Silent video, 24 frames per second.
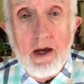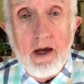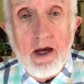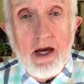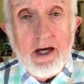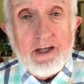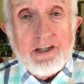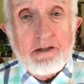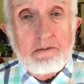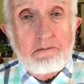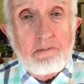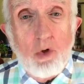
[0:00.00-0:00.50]

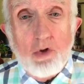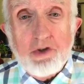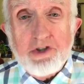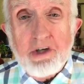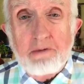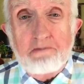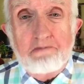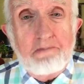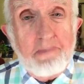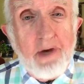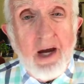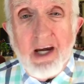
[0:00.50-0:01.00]
It's the most
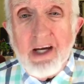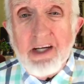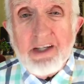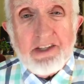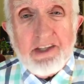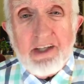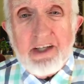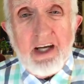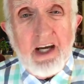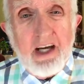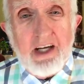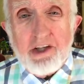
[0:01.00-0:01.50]

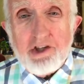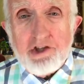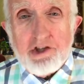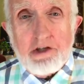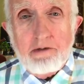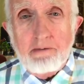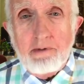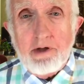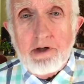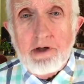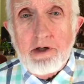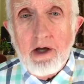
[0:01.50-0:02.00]
amazing
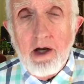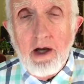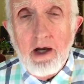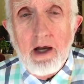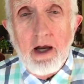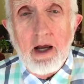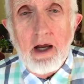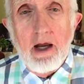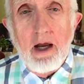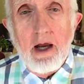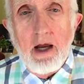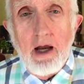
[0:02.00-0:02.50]
instrument.
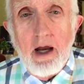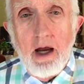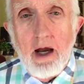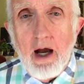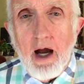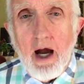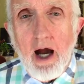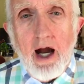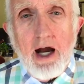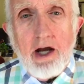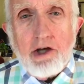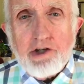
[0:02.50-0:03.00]

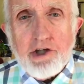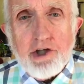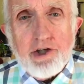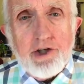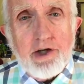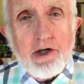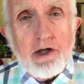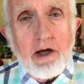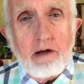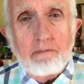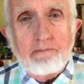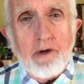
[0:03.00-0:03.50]
I used to
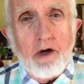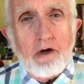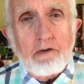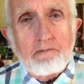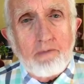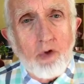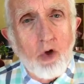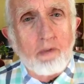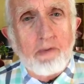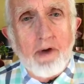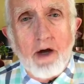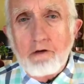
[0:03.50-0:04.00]
think about
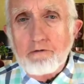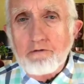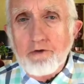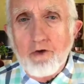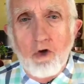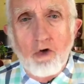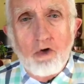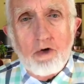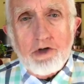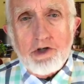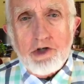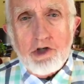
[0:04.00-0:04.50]
mobile
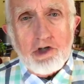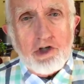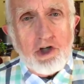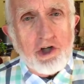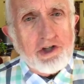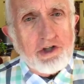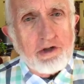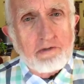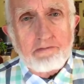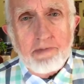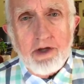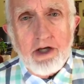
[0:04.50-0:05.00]
phones as
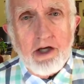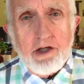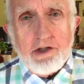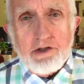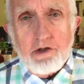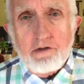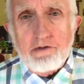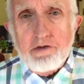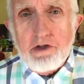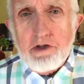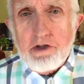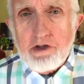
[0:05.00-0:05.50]
just a means
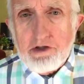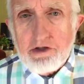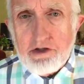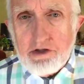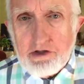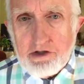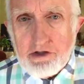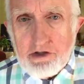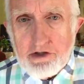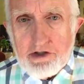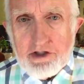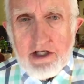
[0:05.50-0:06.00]
of
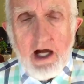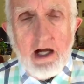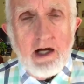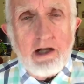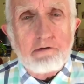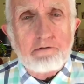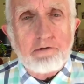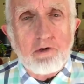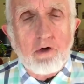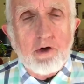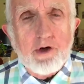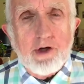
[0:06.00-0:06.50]

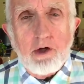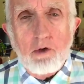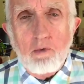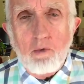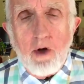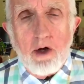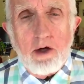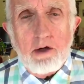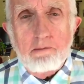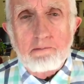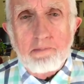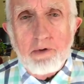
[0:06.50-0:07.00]
telephoning
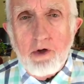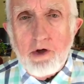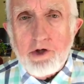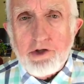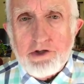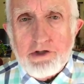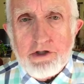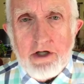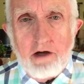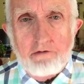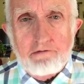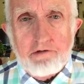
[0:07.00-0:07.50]
one
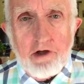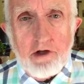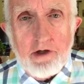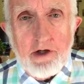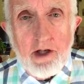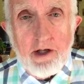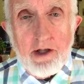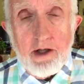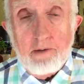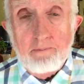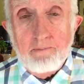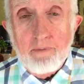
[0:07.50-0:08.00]
person after
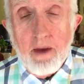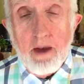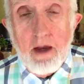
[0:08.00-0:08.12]
another.